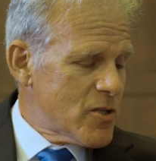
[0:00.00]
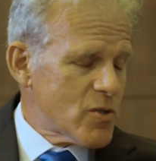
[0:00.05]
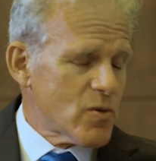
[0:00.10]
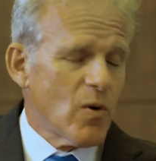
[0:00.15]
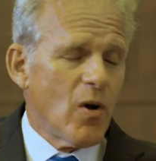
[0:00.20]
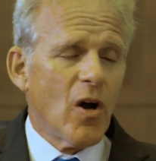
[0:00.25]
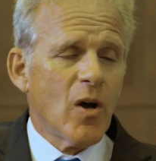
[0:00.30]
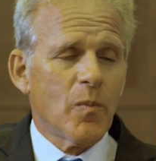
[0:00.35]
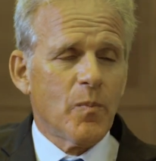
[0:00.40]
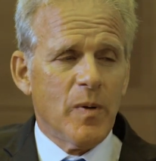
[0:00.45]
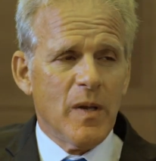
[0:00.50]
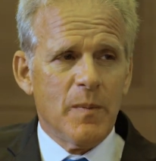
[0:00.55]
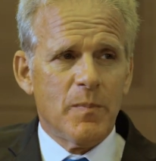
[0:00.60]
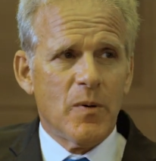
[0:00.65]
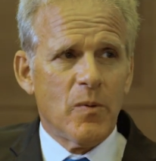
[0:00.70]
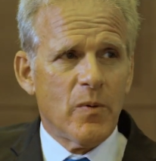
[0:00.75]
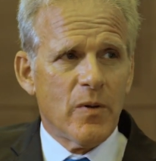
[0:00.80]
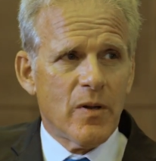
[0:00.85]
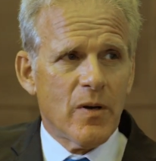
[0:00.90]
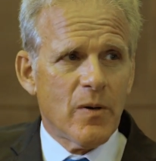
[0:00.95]
strong
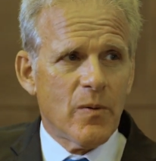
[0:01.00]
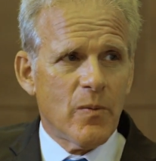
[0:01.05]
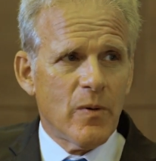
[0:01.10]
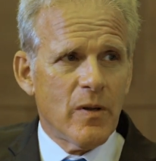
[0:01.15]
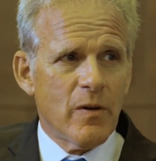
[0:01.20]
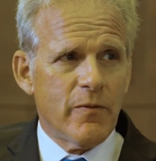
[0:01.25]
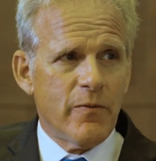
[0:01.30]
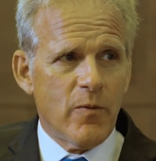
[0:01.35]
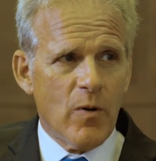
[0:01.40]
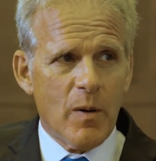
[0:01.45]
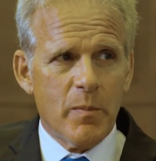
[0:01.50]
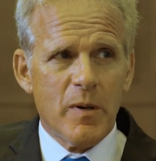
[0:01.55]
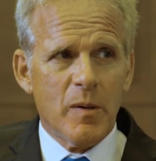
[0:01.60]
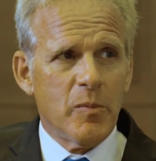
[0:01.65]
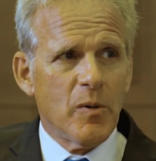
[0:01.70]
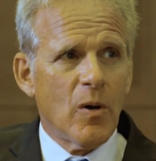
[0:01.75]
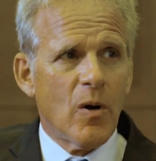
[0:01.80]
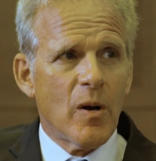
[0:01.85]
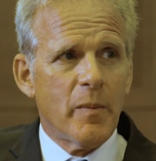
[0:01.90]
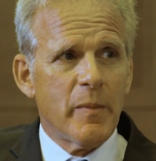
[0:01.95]
people with a formidable